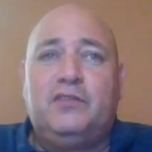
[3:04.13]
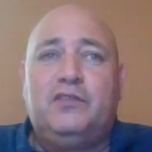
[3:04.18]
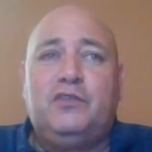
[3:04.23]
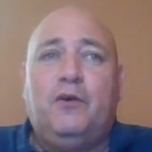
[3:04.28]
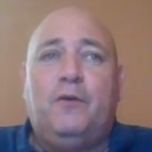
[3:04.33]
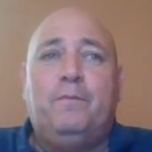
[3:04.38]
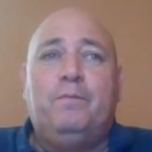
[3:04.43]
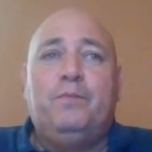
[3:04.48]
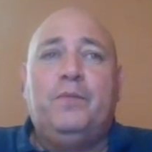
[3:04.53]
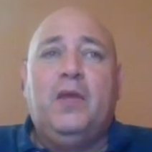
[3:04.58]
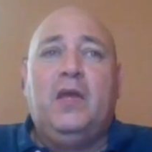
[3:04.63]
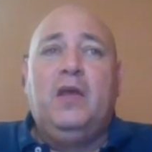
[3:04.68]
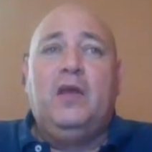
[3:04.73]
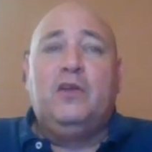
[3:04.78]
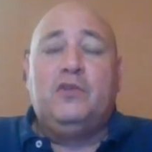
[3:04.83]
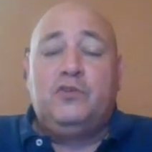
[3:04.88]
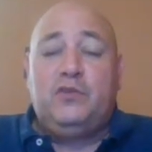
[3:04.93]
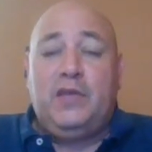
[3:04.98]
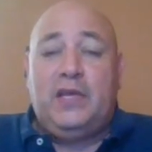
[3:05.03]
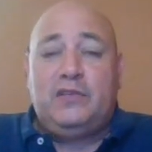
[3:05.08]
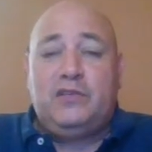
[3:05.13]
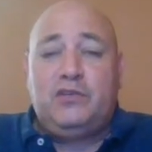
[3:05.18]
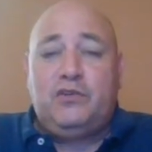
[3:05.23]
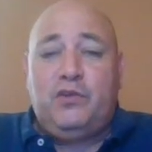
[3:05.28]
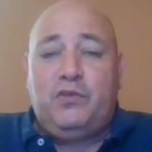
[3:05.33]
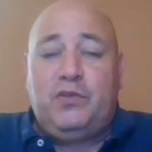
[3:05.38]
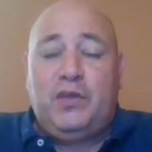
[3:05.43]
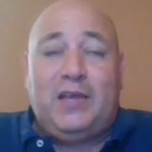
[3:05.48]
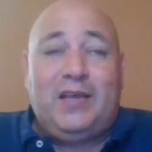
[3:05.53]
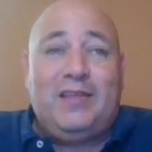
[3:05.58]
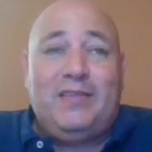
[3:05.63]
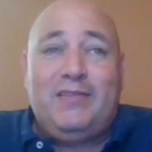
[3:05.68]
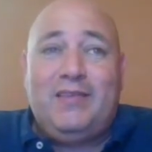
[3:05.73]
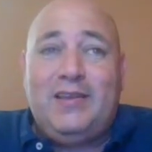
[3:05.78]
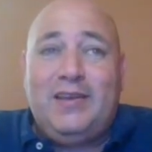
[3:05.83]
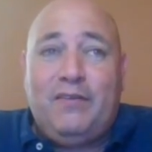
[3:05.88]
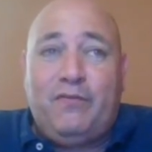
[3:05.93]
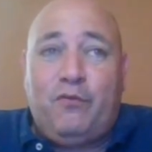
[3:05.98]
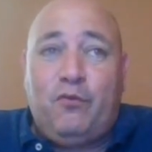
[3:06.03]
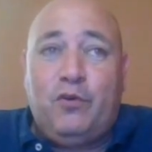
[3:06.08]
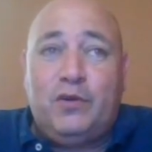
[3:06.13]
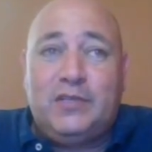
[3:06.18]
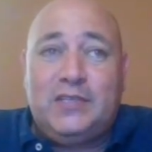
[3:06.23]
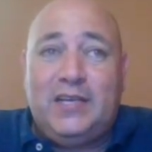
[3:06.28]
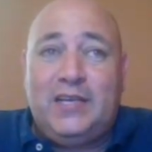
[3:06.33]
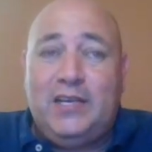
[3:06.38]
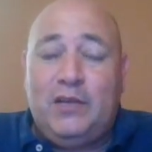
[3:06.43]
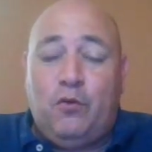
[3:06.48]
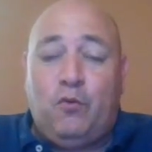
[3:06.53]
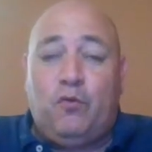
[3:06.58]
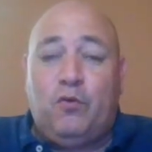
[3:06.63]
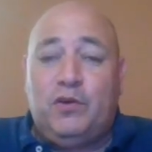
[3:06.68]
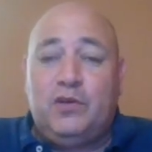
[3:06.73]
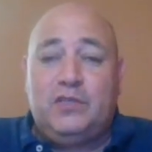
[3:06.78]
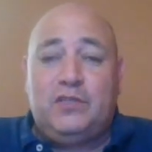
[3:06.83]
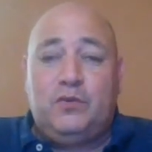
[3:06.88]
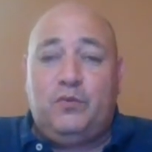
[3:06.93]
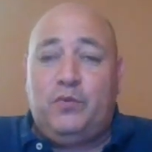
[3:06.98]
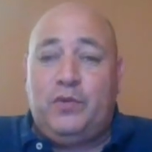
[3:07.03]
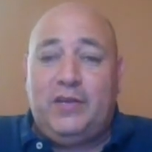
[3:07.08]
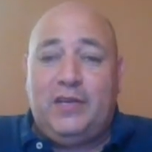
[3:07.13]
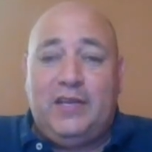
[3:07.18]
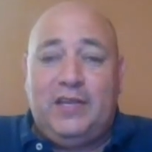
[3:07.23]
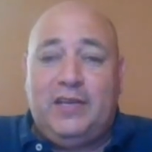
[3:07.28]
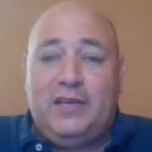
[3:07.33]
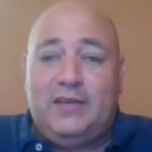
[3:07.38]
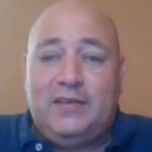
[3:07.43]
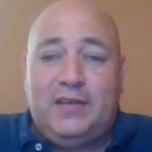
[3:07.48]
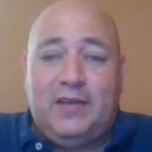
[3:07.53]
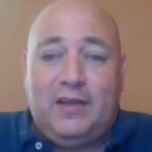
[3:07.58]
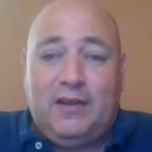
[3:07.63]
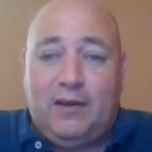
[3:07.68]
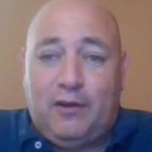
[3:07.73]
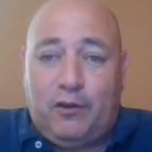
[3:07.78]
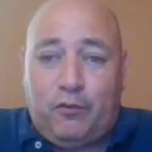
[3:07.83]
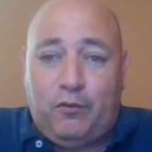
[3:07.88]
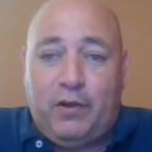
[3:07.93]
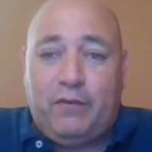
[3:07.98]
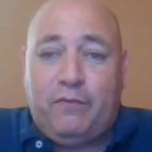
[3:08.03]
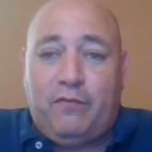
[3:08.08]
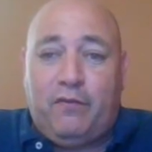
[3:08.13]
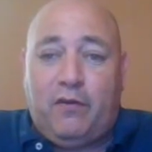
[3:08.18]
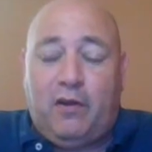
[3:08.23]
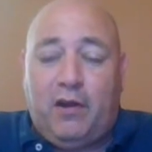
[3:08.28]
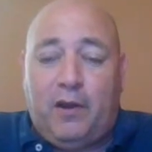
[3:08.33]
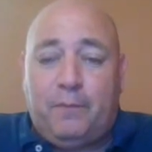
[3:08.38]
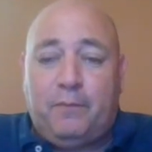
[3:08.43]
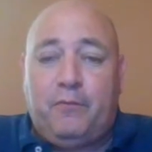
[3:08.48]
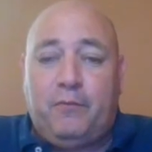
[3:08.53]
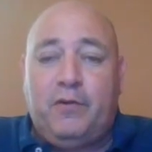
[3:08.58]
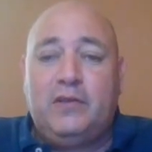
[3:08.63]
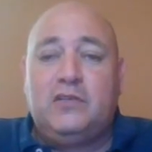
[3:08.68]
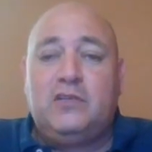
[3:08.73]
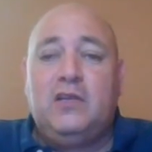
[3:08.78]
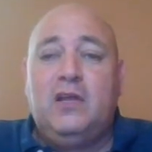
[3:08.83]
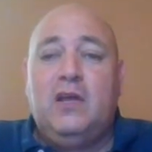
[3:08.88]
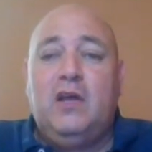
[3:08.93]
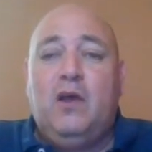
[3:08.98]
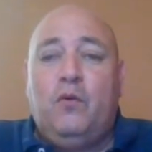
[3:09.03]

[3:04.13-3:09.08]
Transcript: So that's a good thing. And then, of course, any ores that we need are great for our upgrades.